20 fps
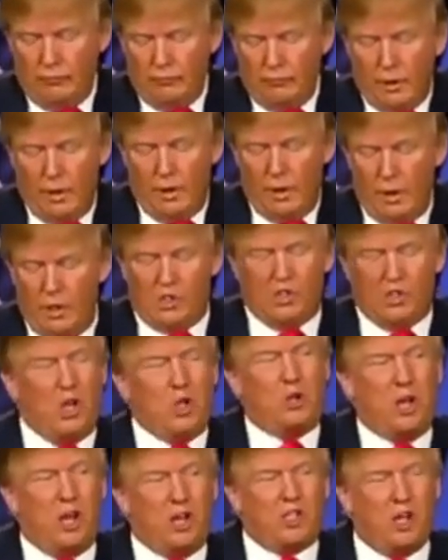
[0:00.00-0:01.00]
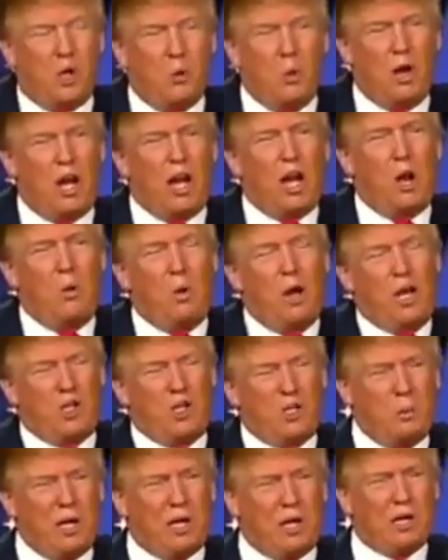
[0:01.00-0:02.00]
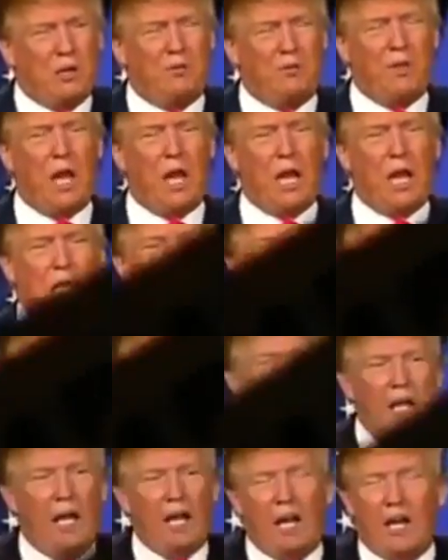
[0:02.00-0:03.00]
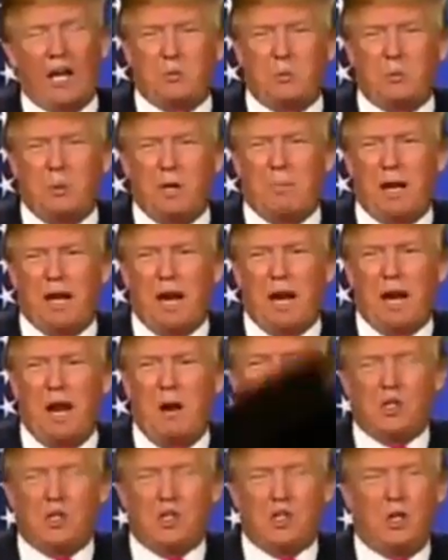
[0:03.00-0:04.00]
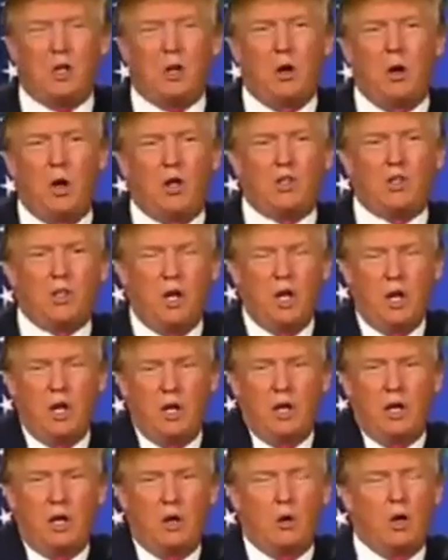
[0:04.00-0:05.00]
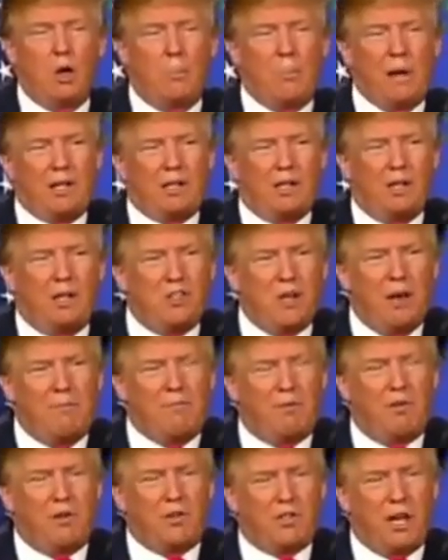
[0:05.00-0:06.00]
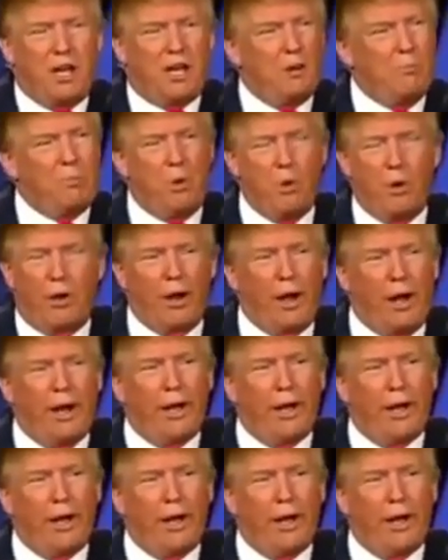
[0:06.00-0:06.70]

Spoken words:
It's interesting when I speak of that, and I speak about how much it costs. You know, we'll go back to Jeb for a second. Poor guy.